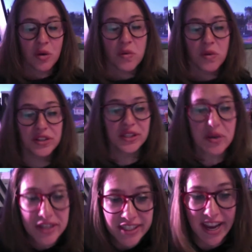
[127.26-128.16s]
We're so
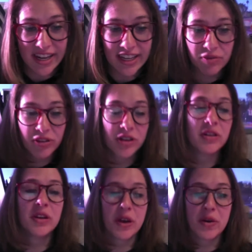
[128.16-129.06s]
excited for you
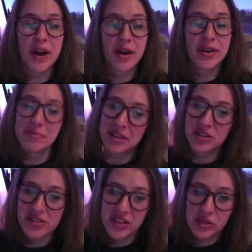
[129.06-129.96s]
to go out and
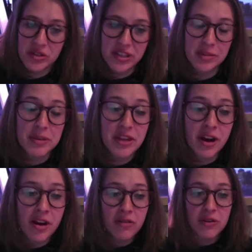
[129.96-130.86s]
measure these trees, but there
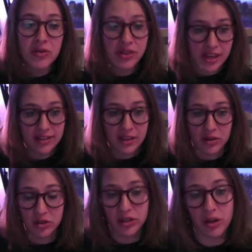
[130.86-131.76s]
are a few things that you
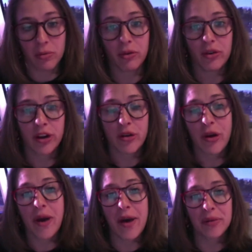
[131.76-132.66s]
should know before you
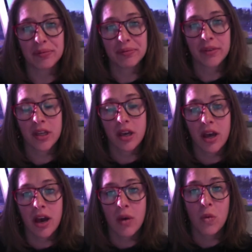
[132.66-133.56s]
go out.
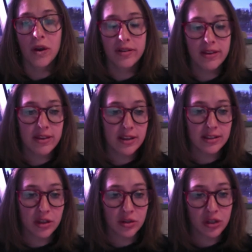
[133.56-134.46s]
One of the things
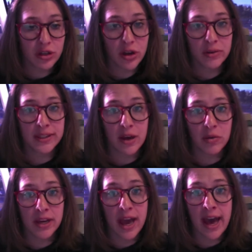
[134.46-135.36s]
that you should know is that
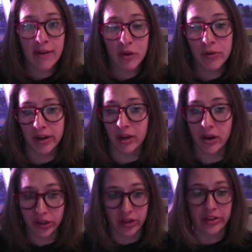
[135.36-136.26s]
we have already
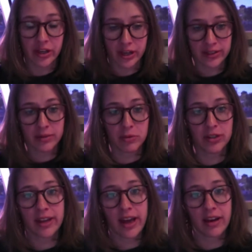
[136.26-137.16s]
called all the
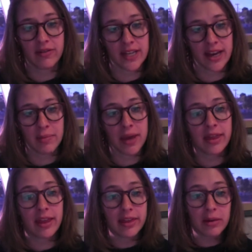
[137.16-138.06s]
customers ahead of time and
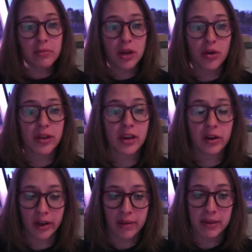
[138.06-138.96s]
let them know that you're
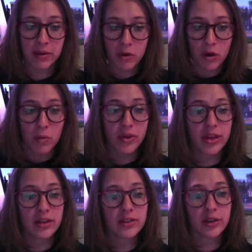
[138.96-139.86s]
coming
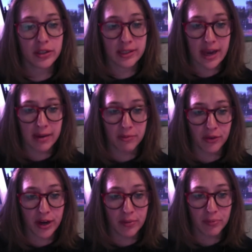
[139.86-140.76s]
within a certain time
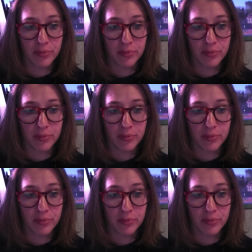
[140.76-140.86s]
frame.